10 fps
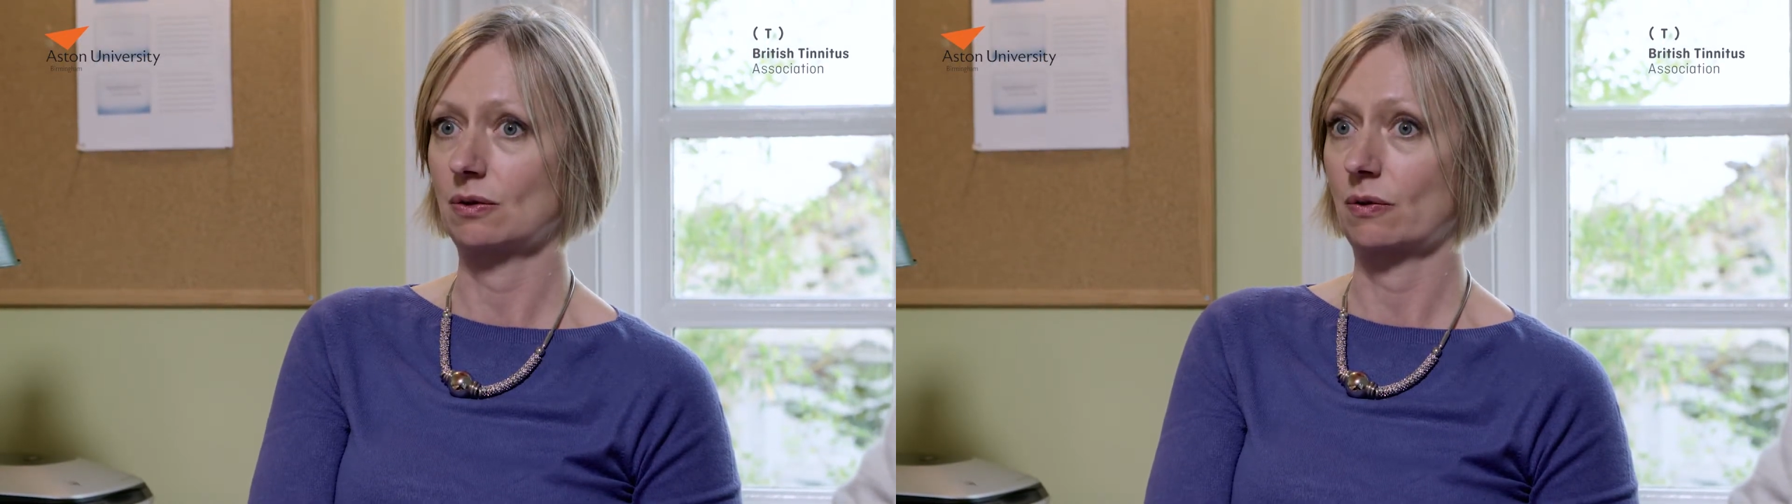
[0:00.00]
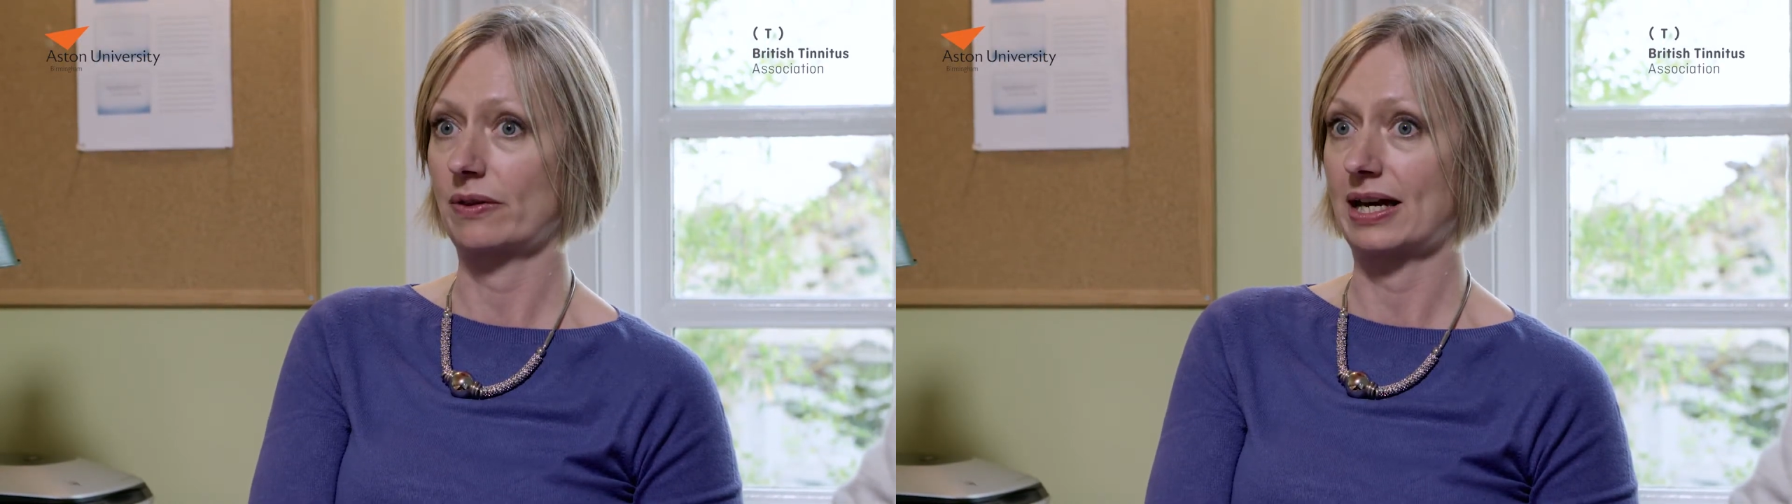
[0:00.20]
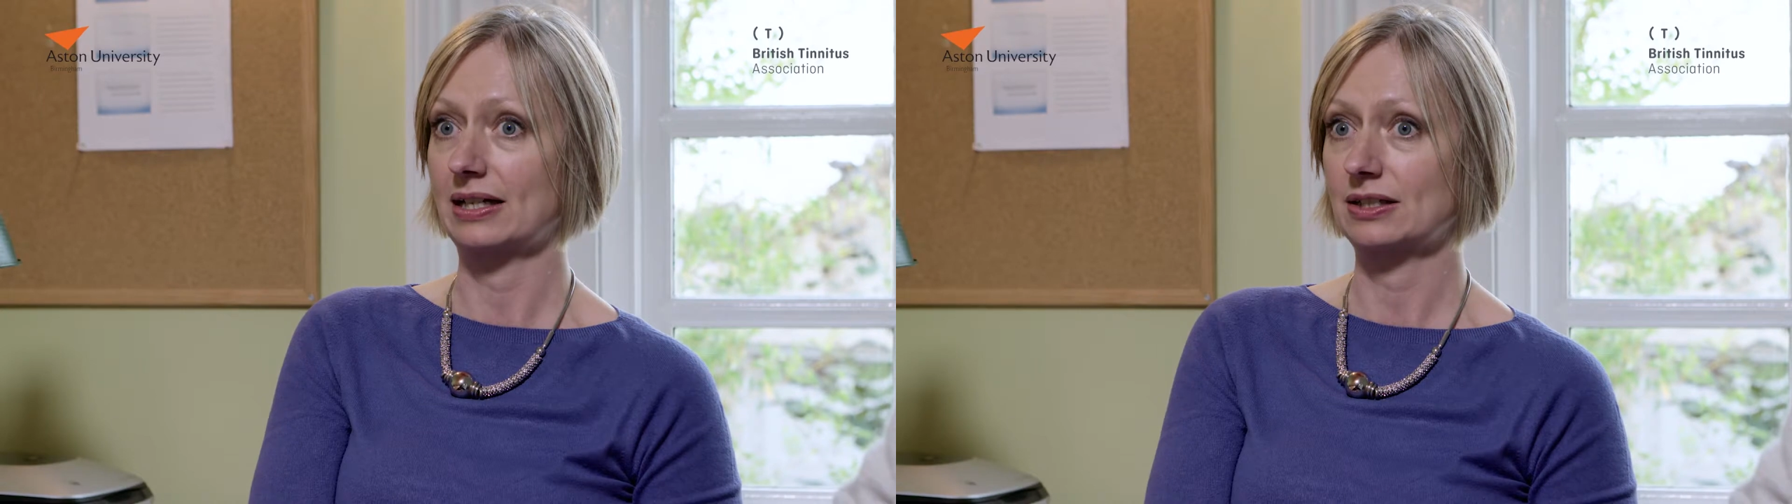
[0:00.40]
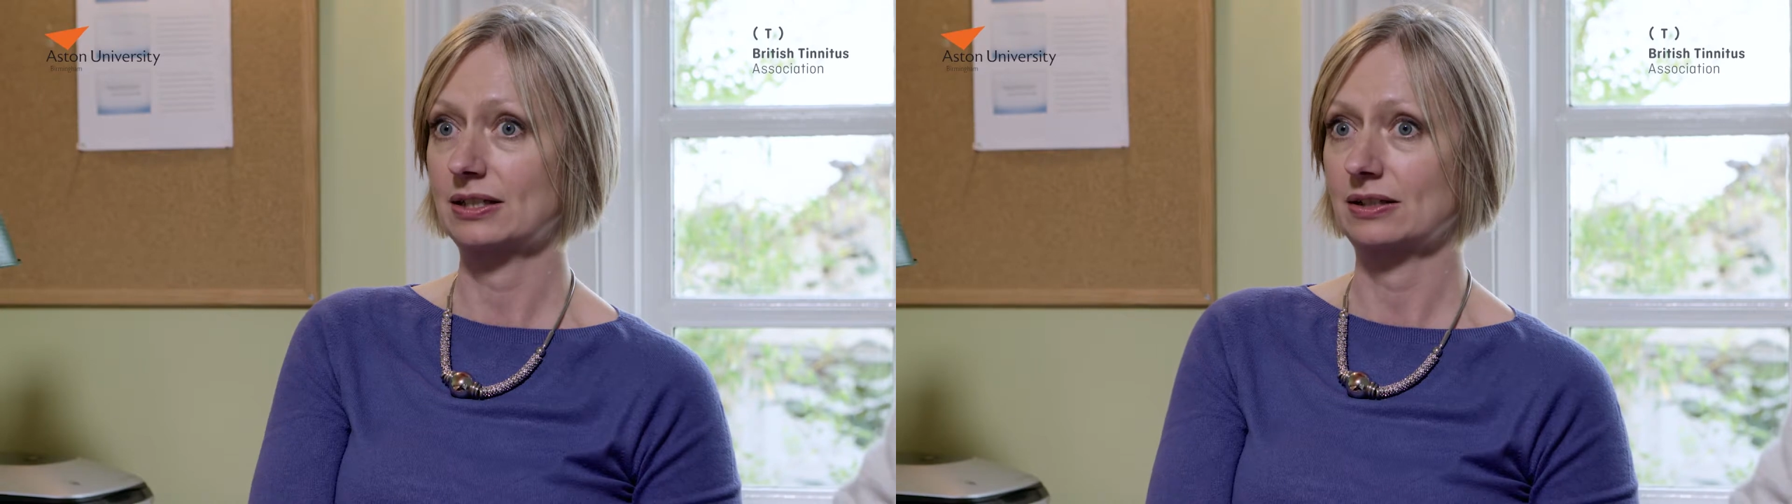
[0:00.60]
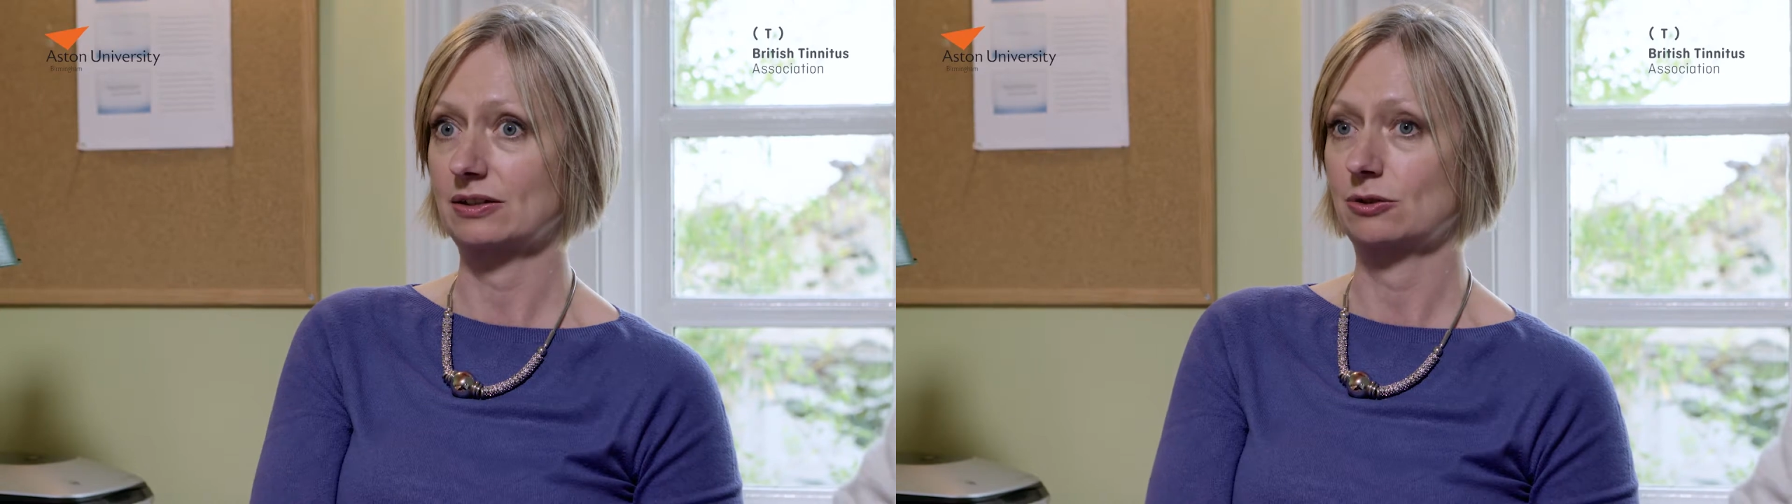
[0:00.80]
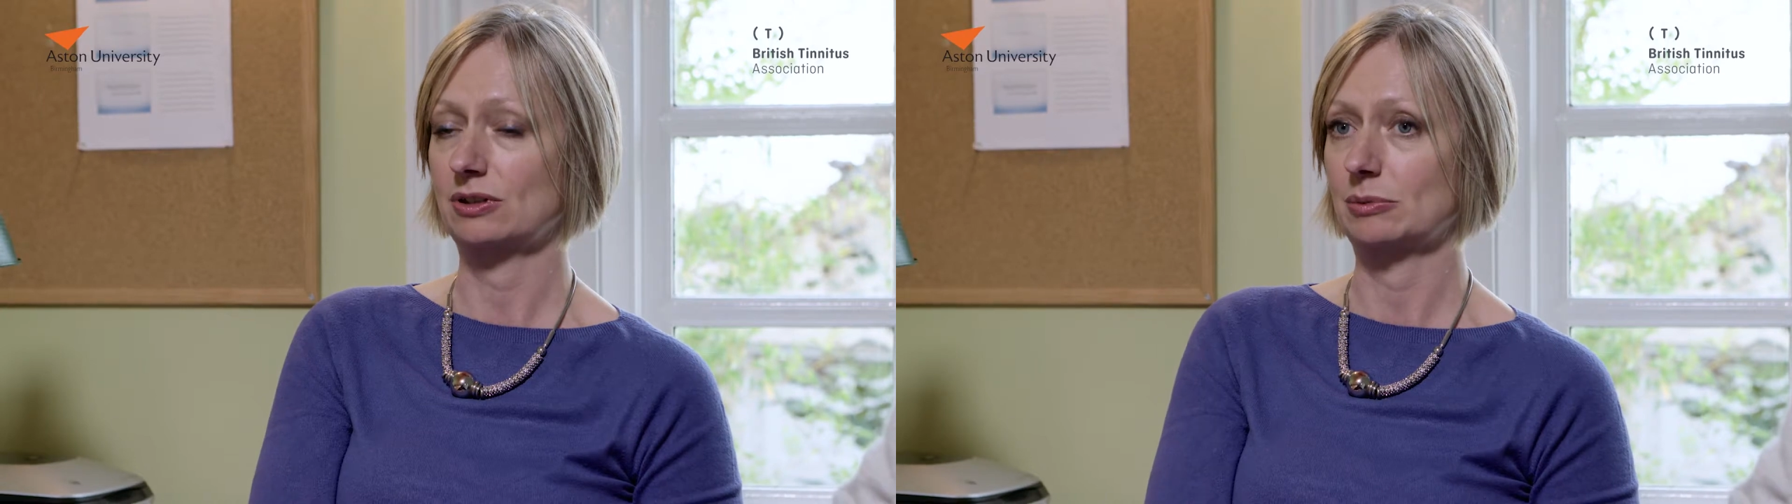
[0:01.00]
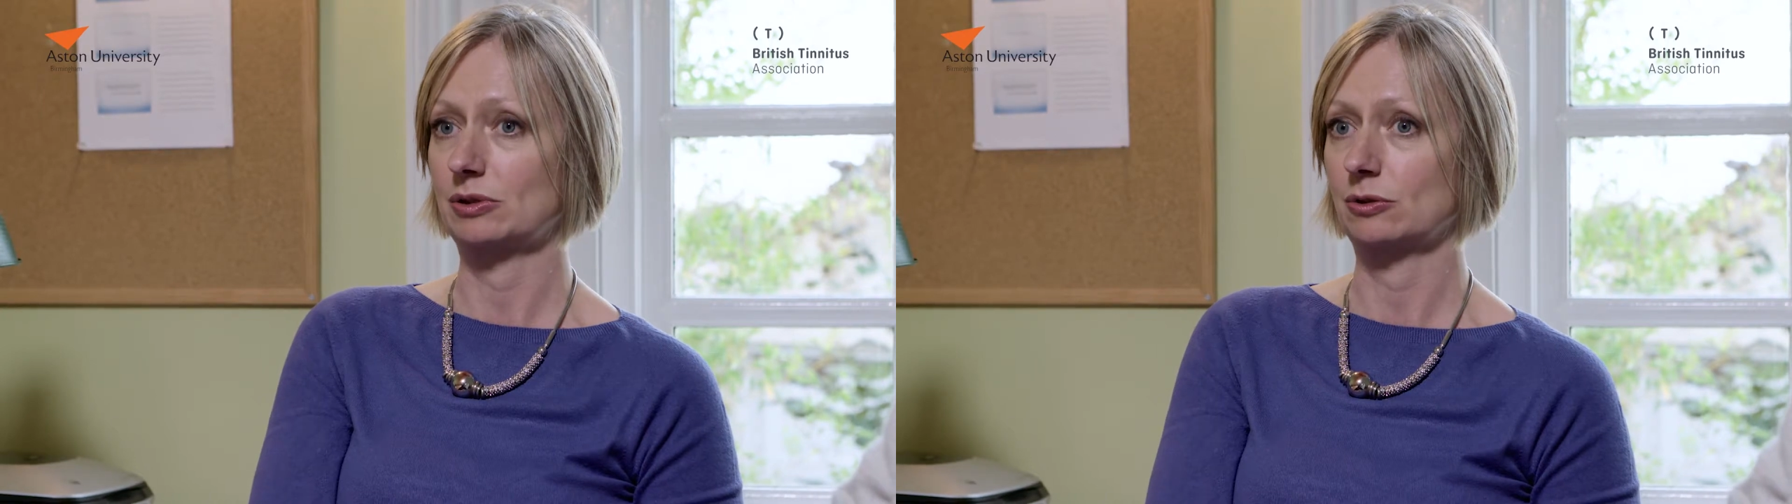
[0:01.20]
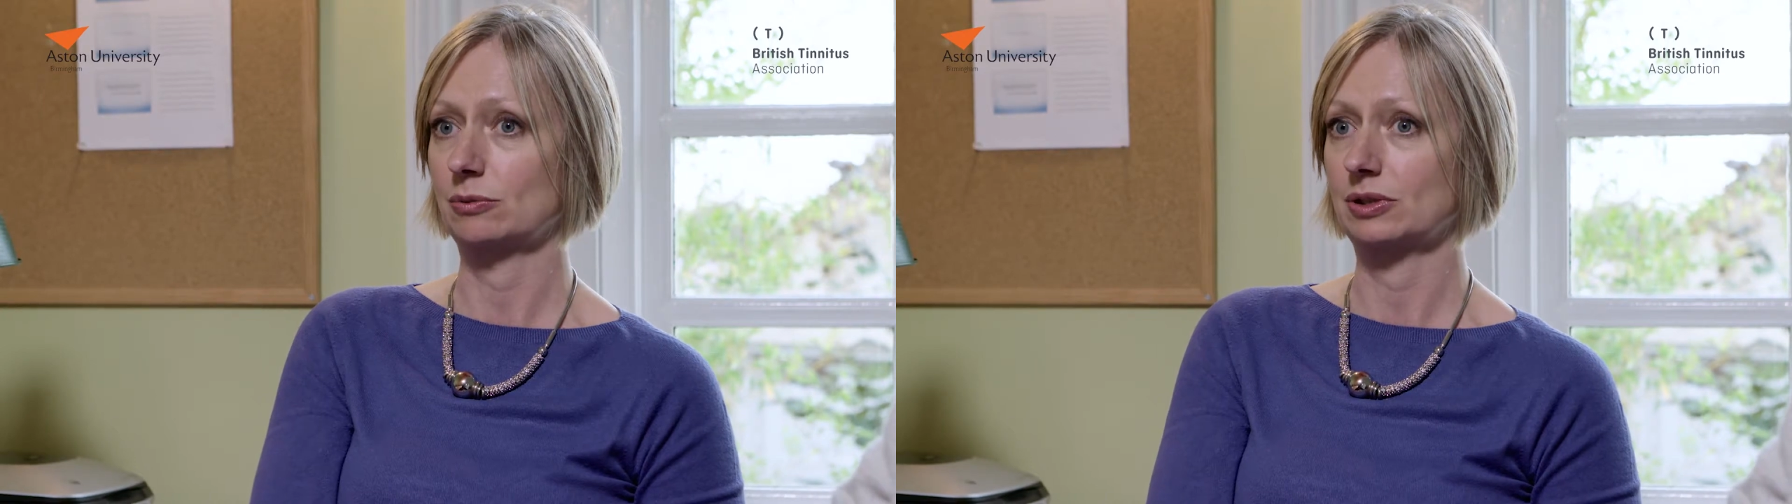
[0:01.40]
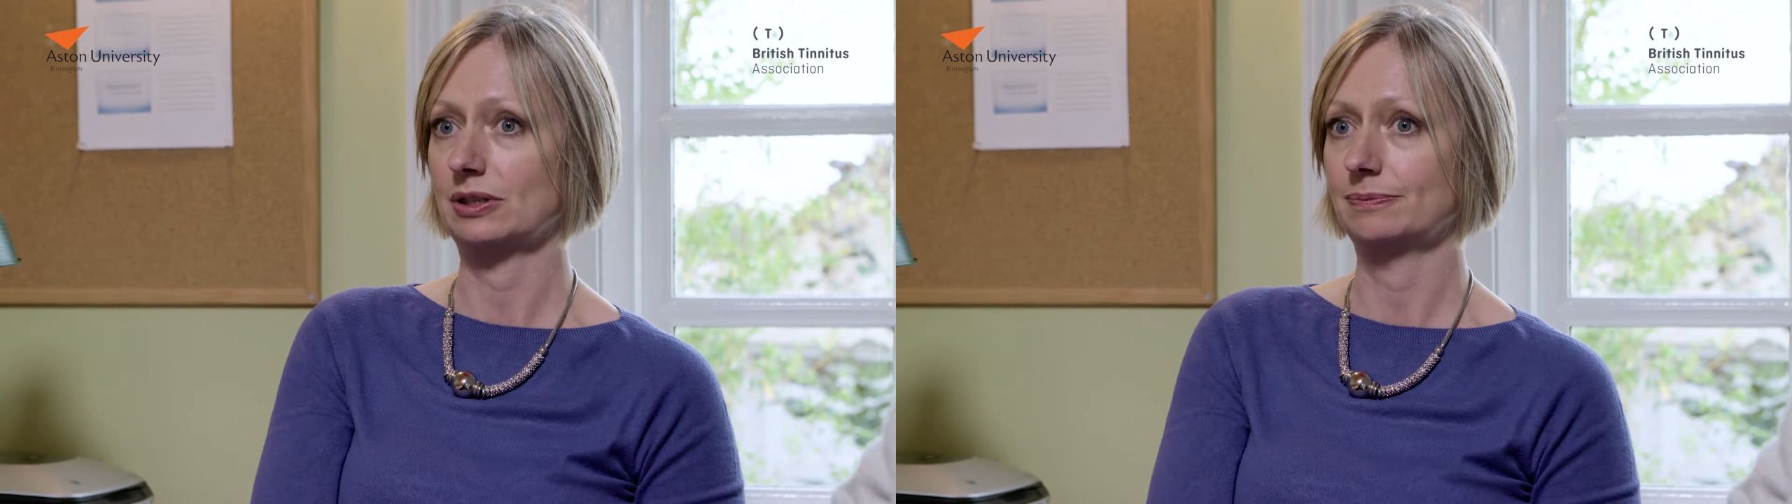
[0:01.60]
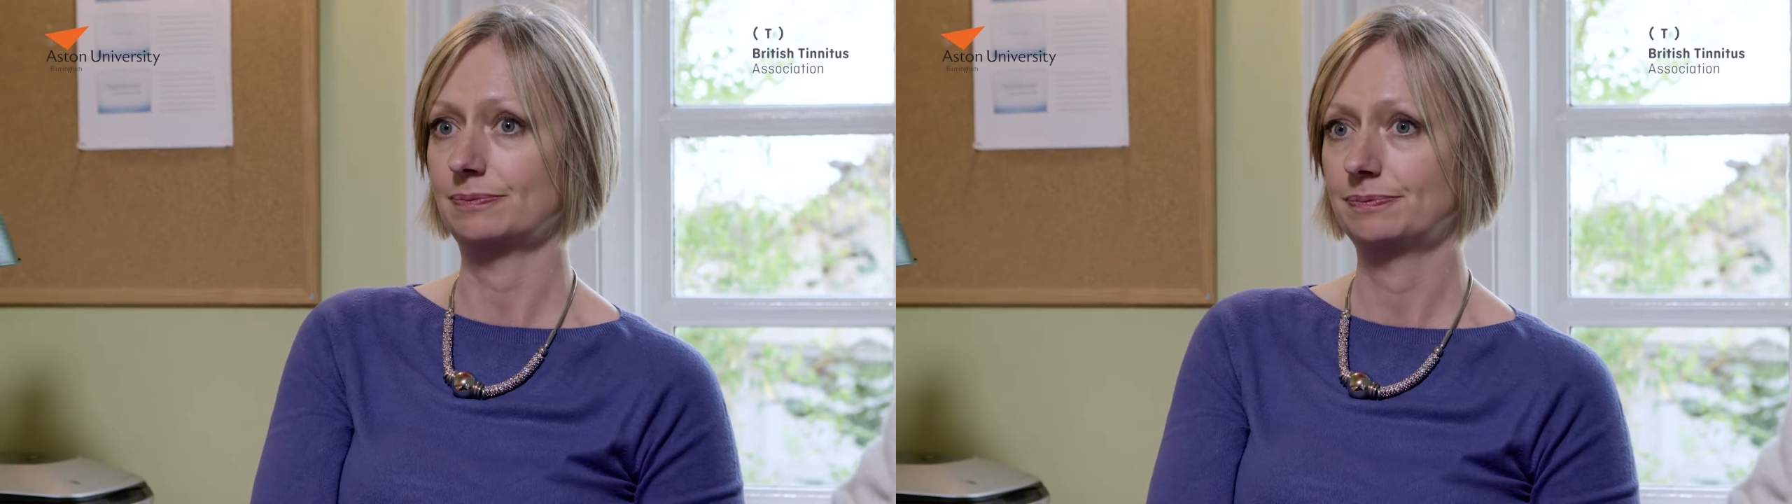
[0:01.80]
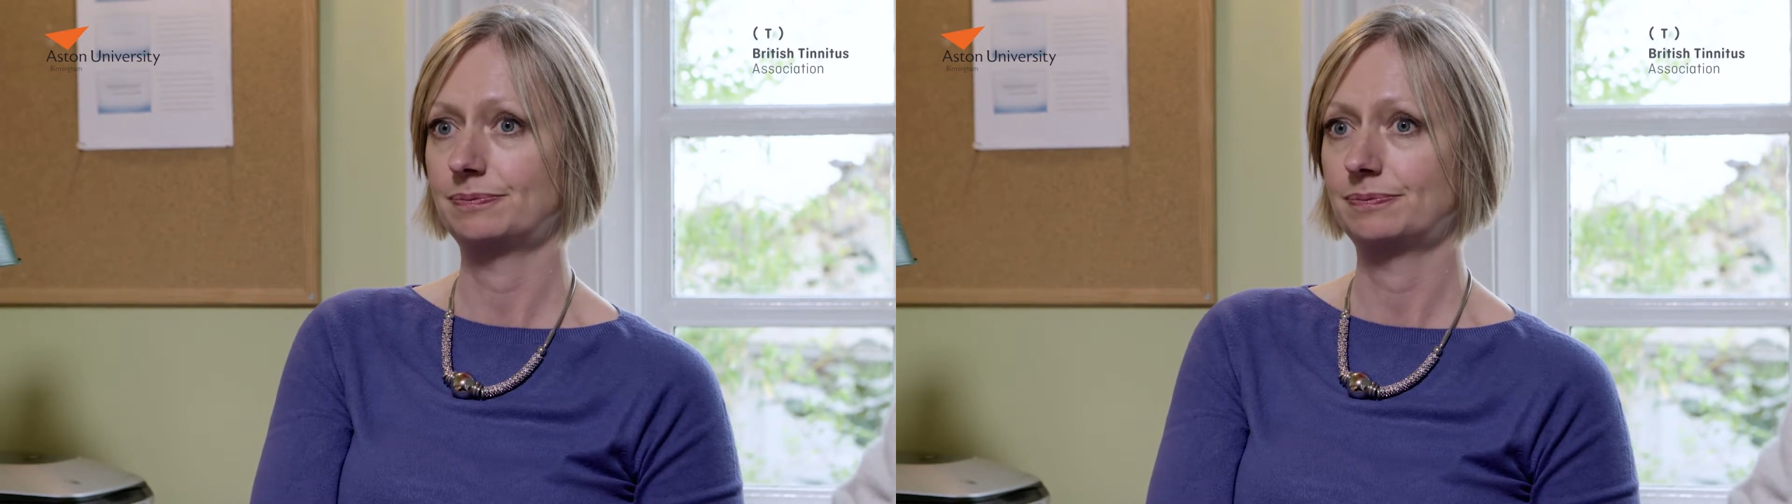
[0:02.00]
on that as a treatment option.